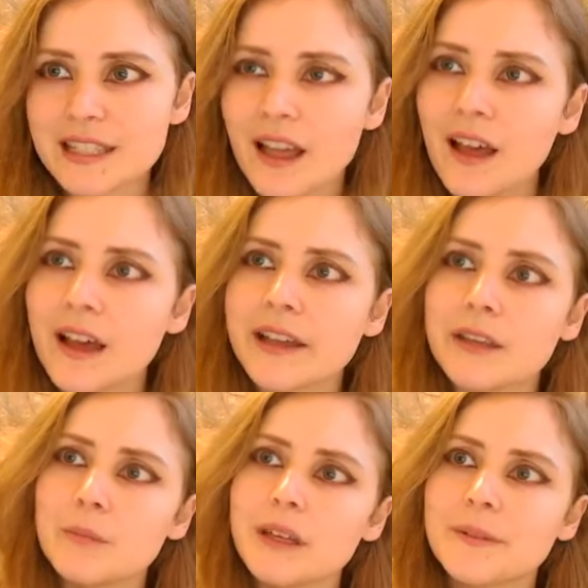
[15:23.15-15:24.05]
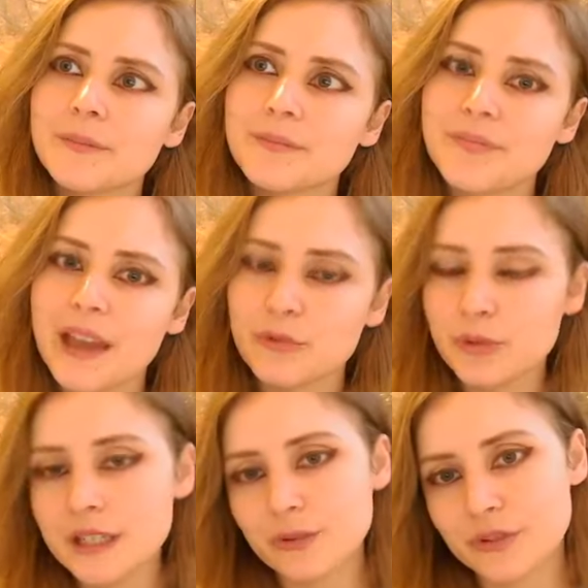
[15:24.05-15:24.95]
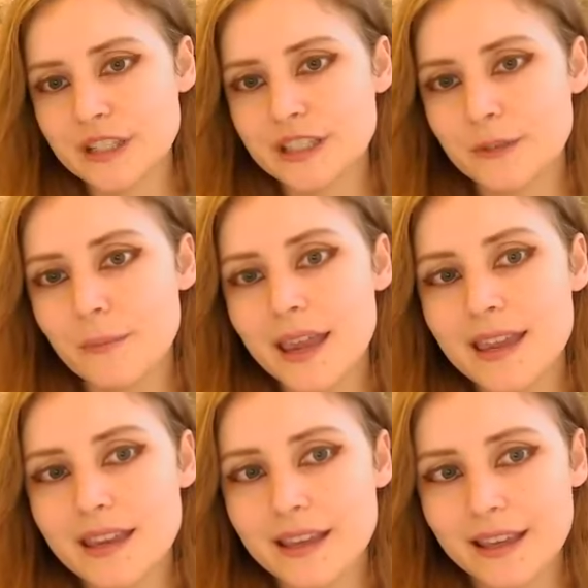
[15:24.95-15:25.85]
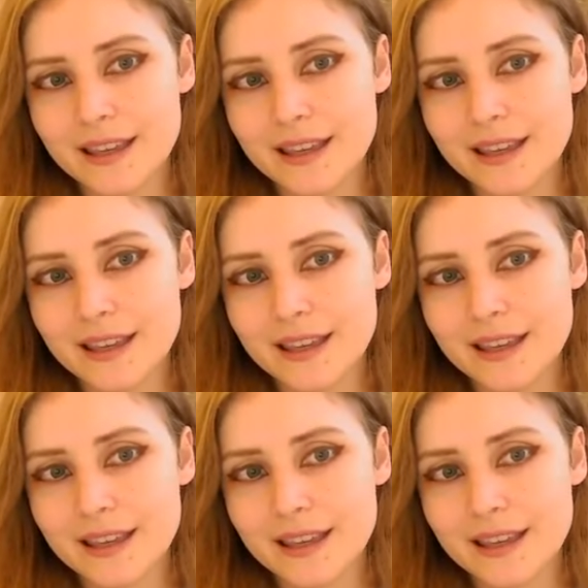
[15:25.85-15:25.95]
time and resources to make